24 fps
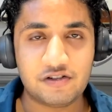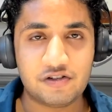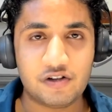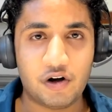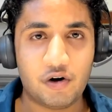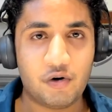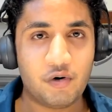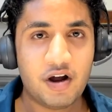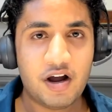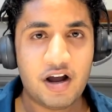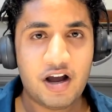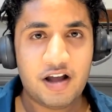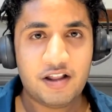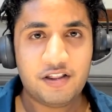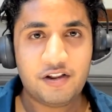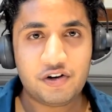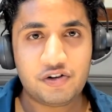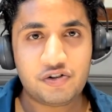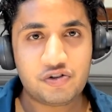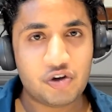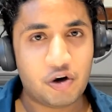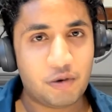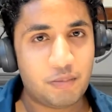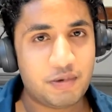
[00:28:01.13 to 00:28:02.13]
So
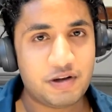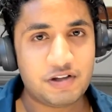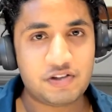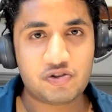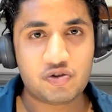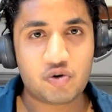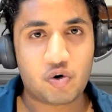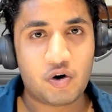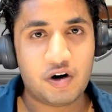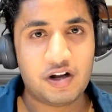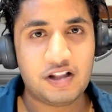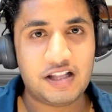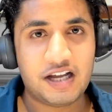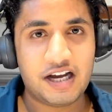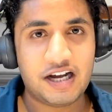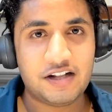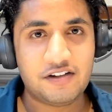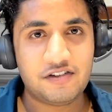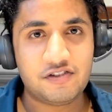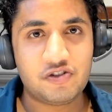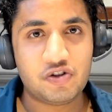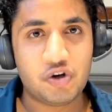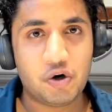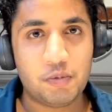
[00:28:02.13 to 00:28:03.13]
there's so many
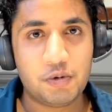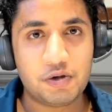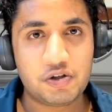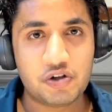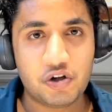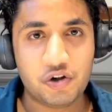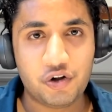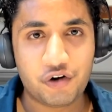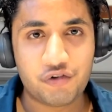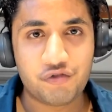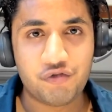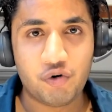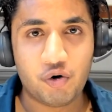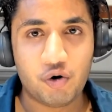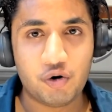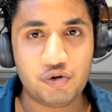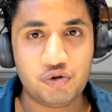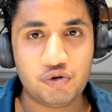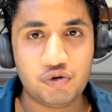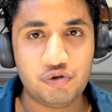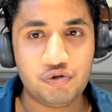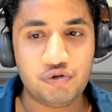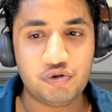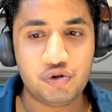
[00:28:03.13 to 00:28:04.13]
storylines, so much to look
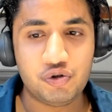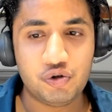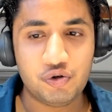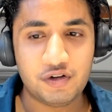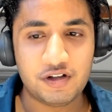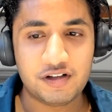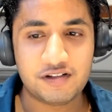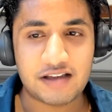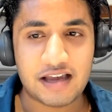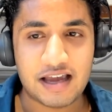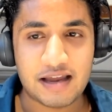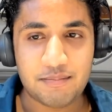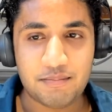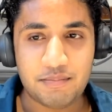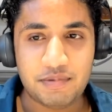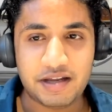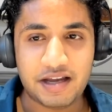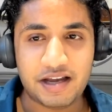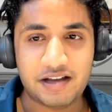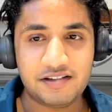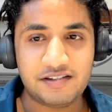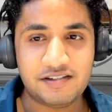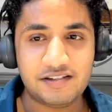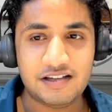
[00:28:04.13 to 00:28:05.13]
forward to this
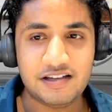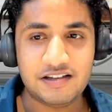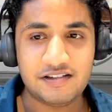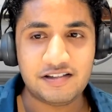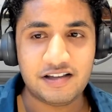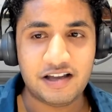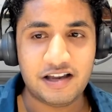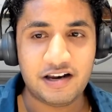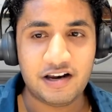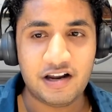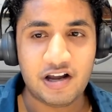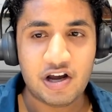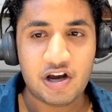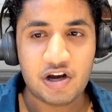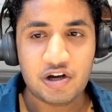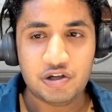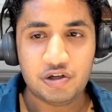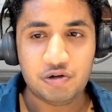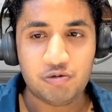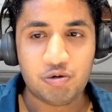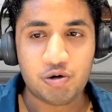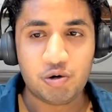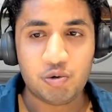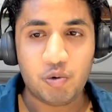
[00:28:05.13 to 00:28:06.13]
NBA season.
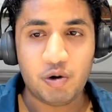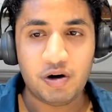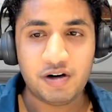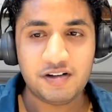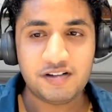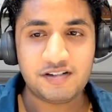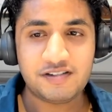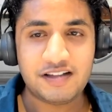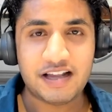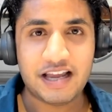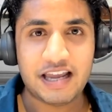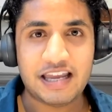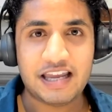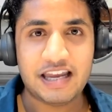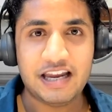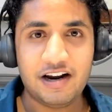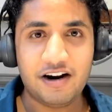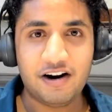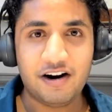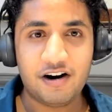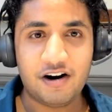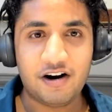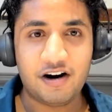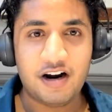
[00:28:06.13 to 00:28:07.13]
You would want to stay
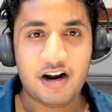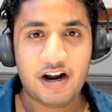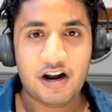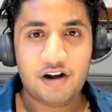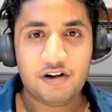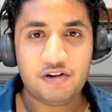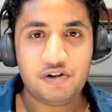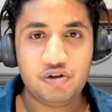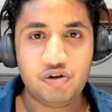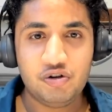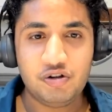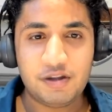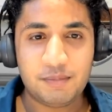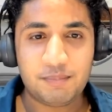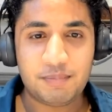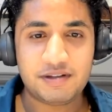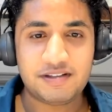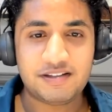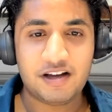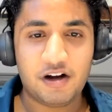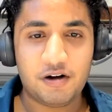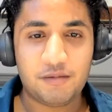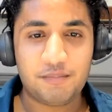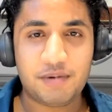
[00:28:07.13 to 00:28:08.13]
here to the
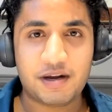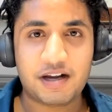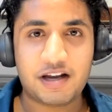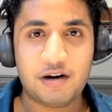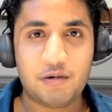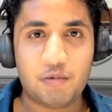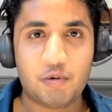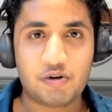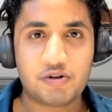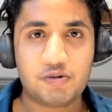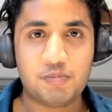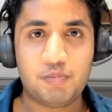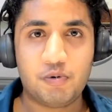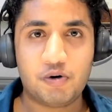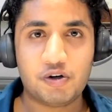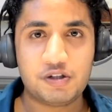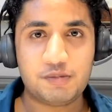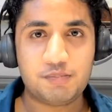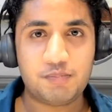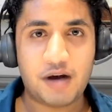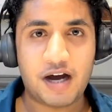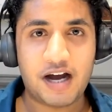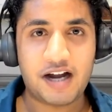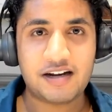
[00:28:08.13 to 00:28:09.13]
Patel Pick and Roll
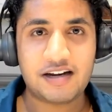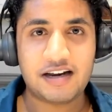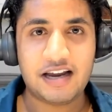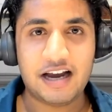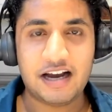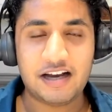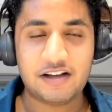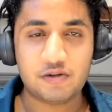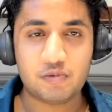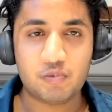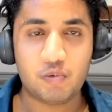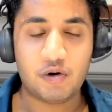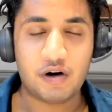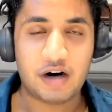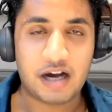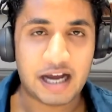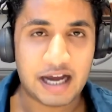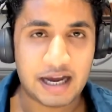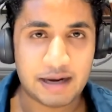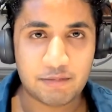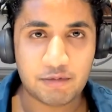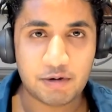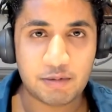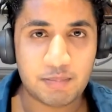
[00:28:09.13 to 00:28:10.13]
Sports podcast, where
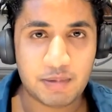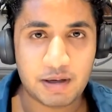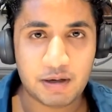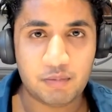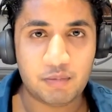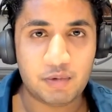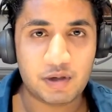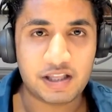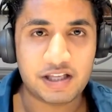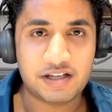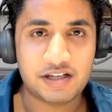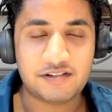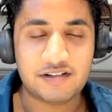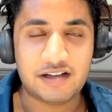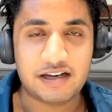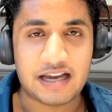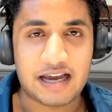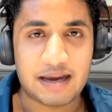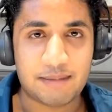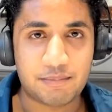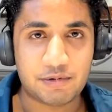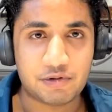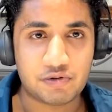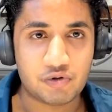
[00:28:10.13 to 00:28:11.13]
I'm going to be releasing
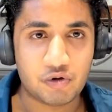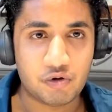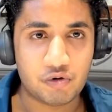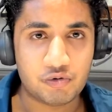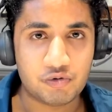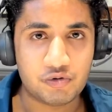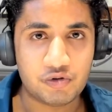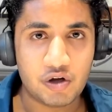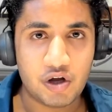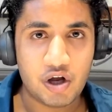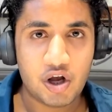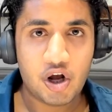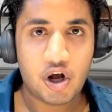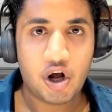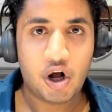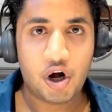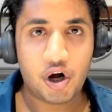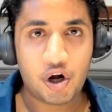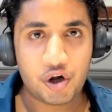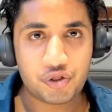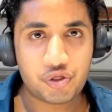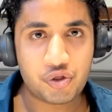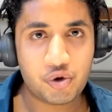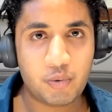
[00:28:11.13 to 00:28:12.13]
episodes
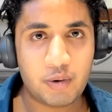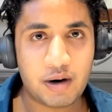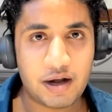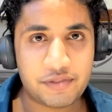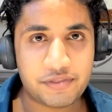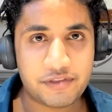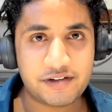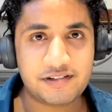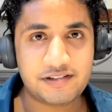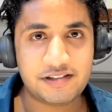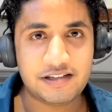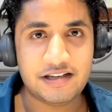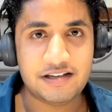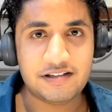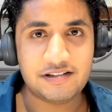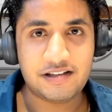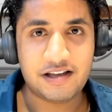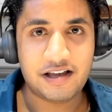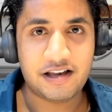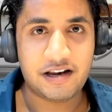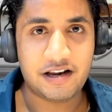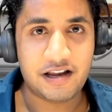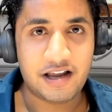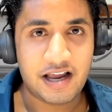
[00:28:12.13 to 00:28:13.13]
all throughout the
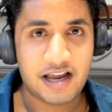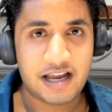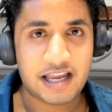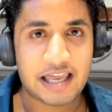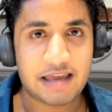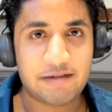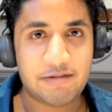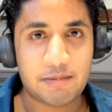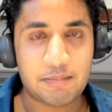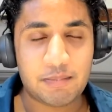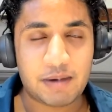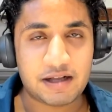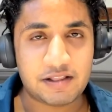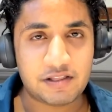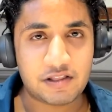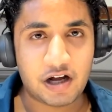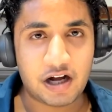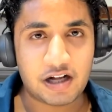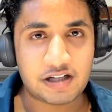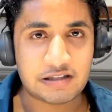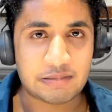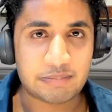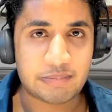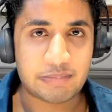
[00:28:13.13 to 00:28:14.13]
season, giving my
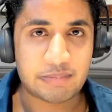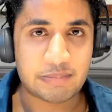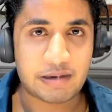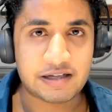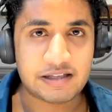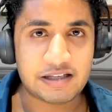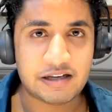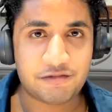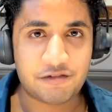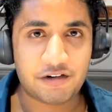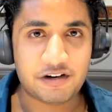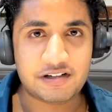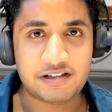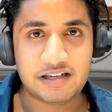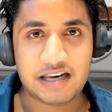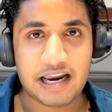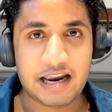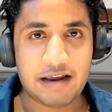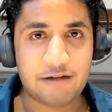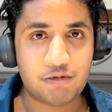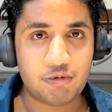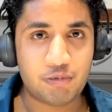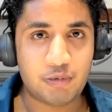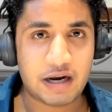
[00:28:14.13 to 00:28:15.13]
thoughts about different
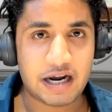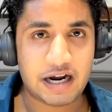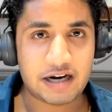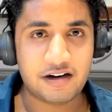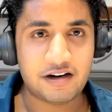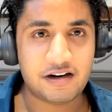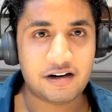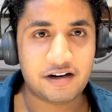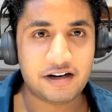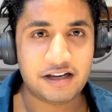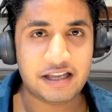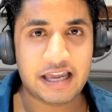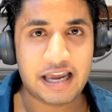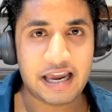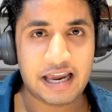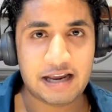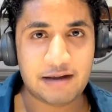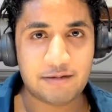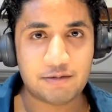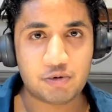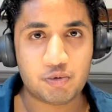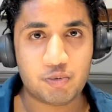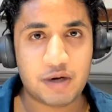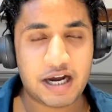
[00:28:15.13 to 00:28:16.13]
teams, reacting to the
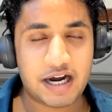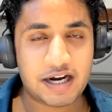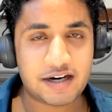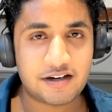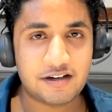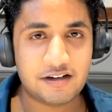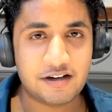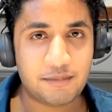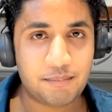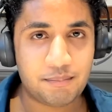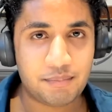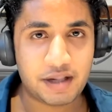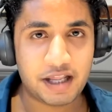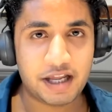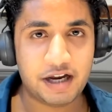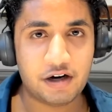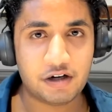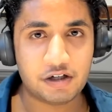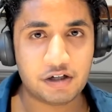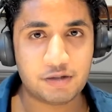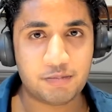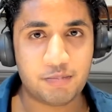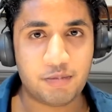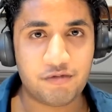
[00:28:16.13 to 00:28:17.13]
games, reacting to
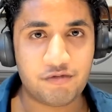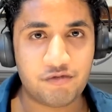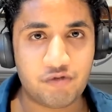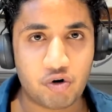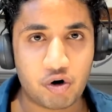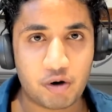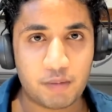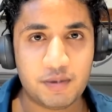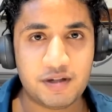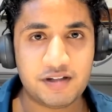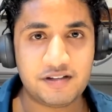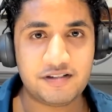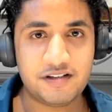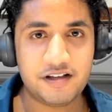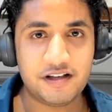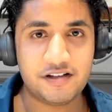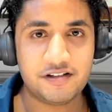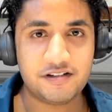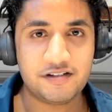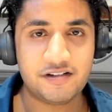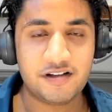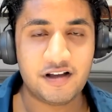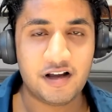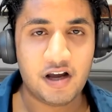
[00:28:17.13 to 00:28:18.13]
players'
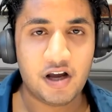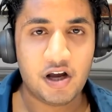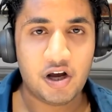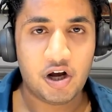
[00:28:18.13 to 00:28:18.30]
performances.